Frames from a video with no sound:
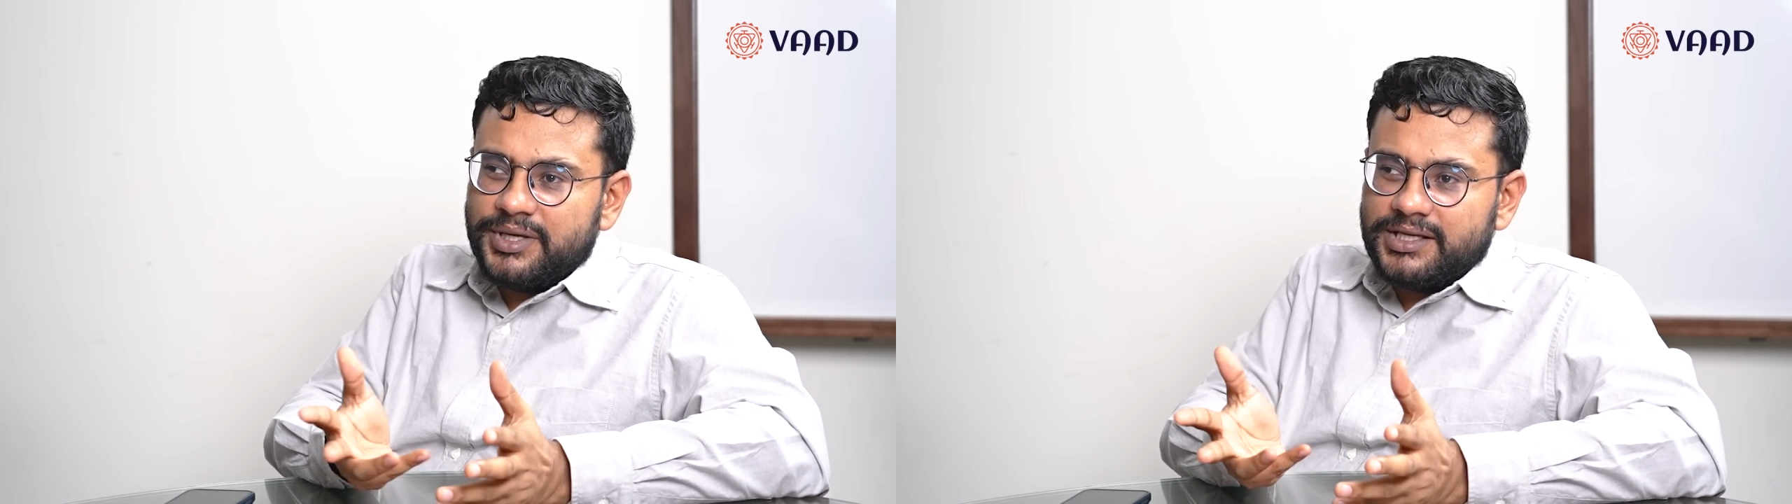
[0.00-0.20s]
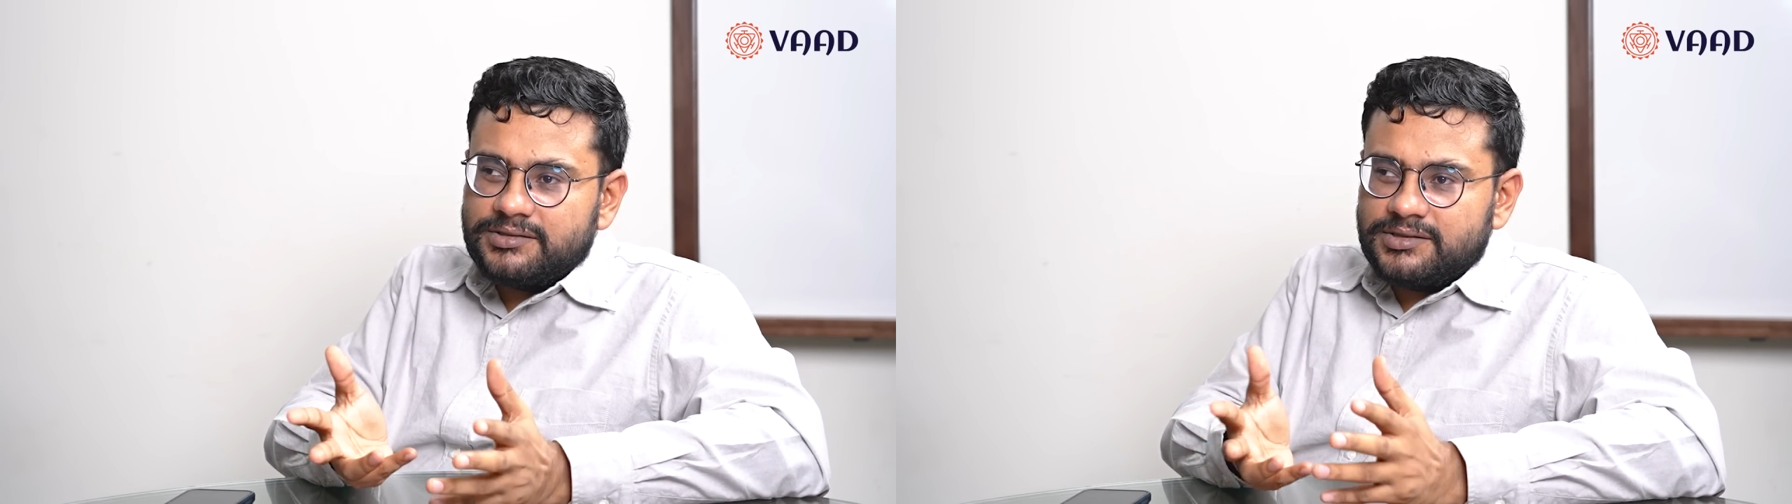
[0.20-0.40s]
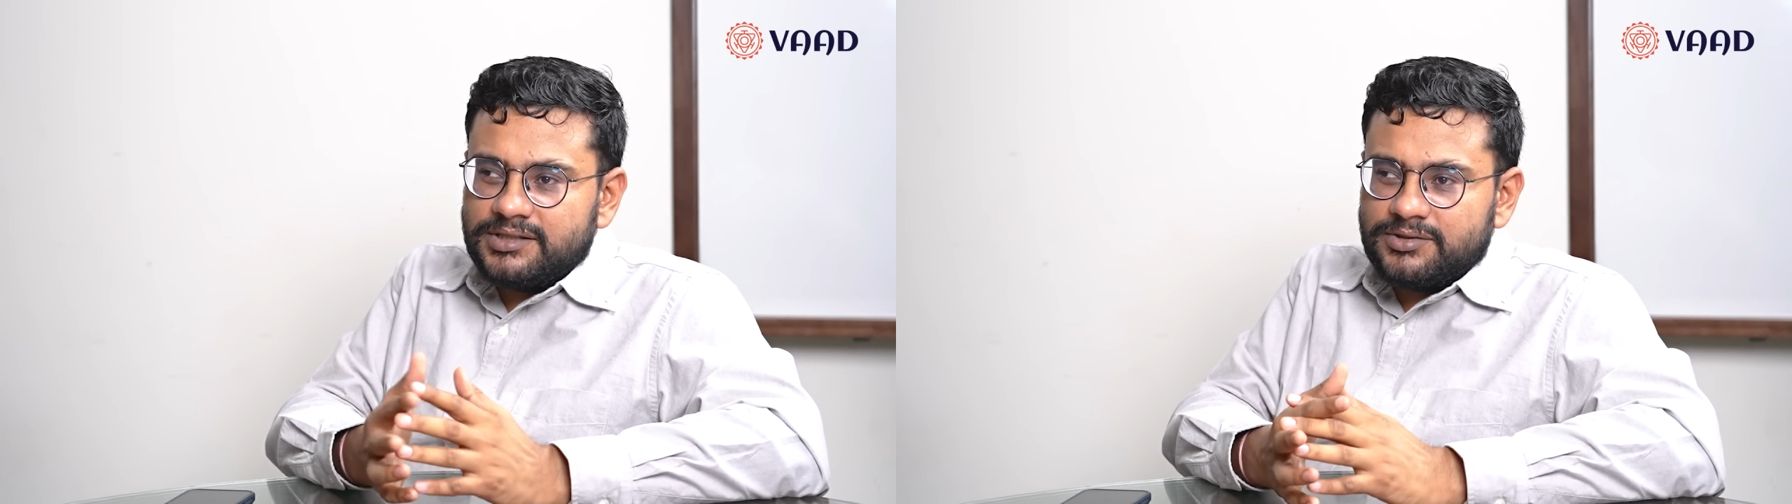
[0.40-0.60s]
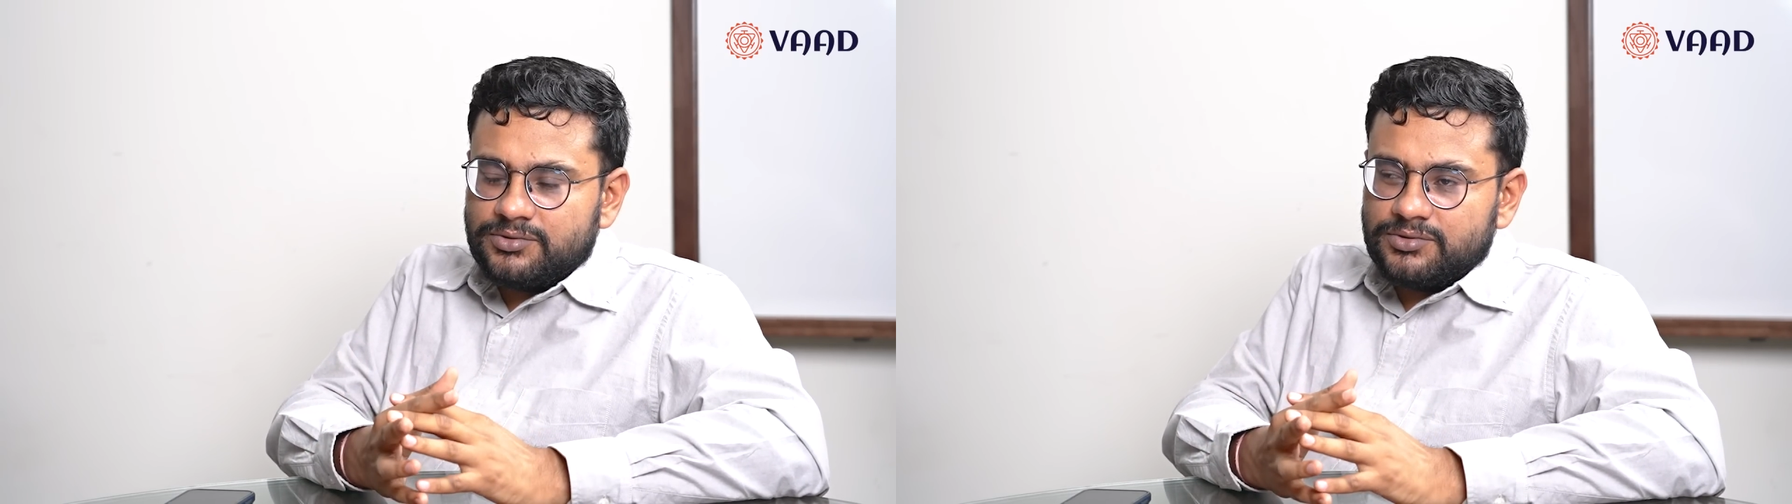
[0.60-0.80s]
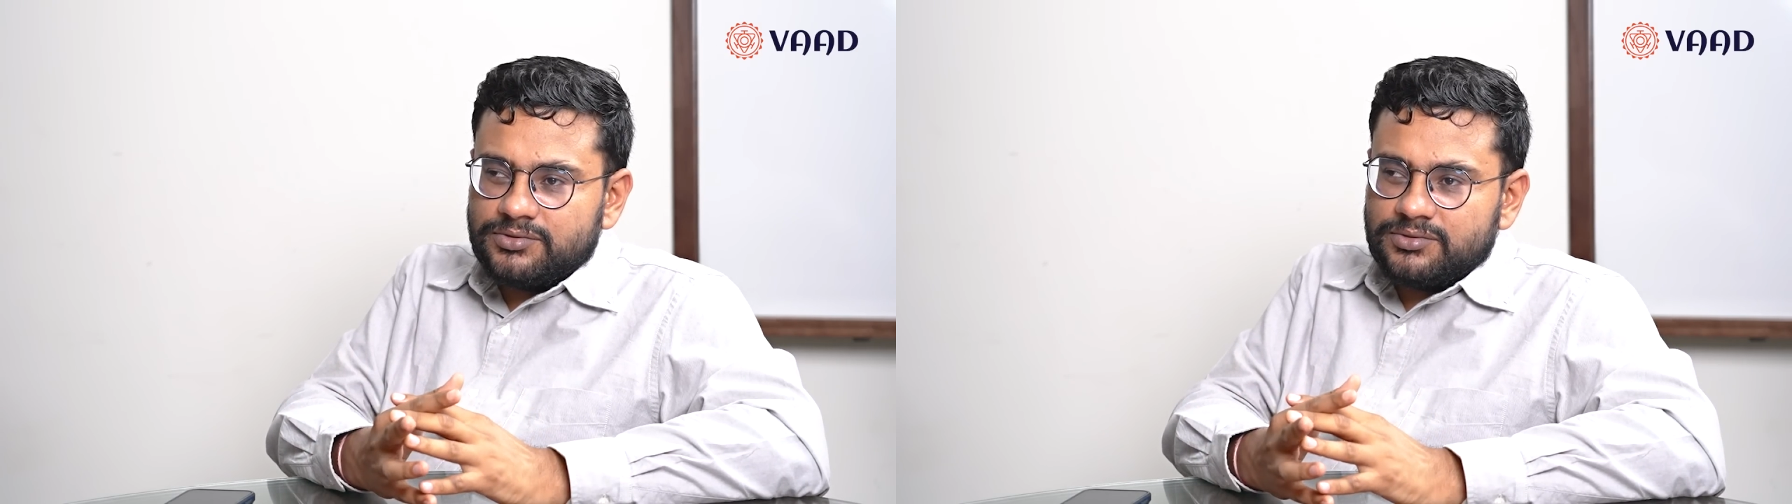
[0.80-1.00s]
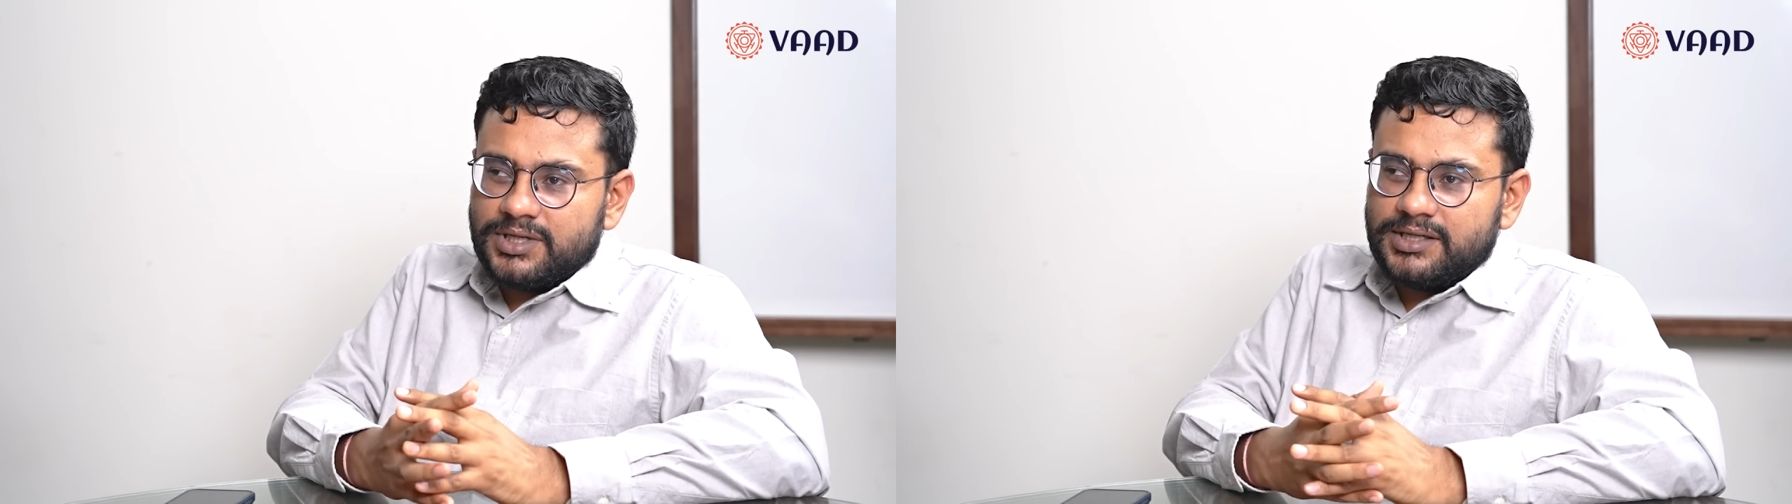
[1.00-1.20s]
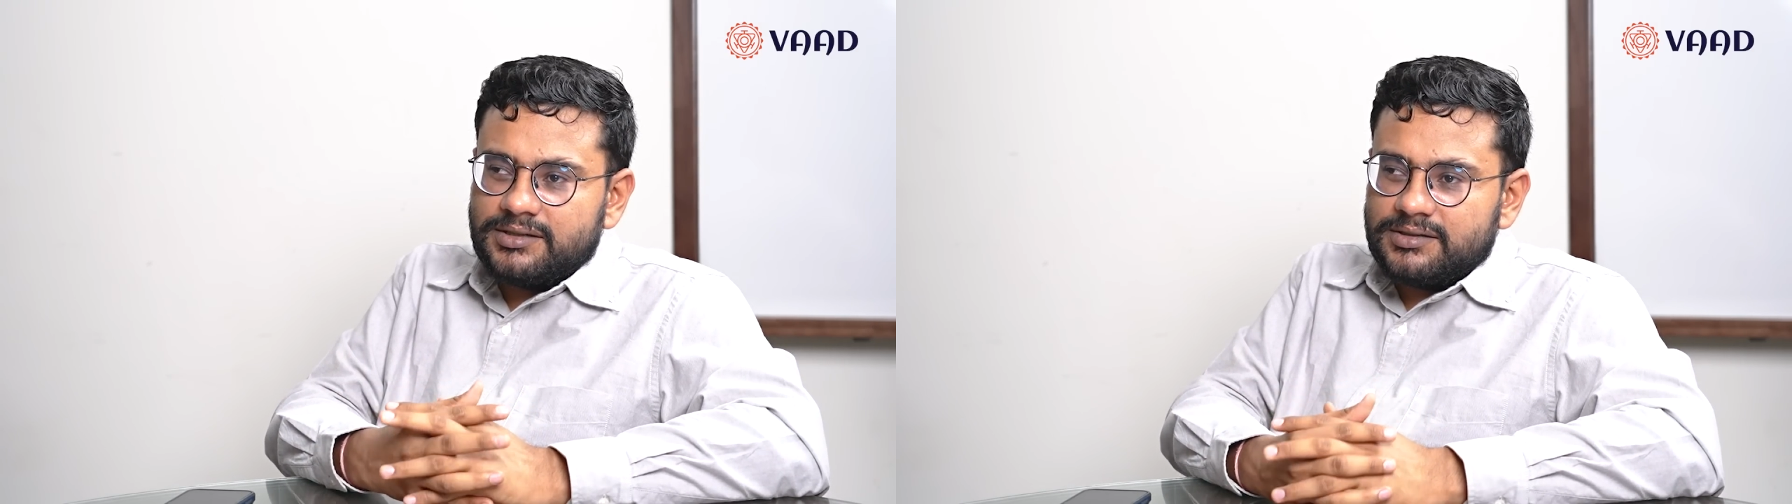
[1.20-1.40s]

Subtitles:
easy to do, right?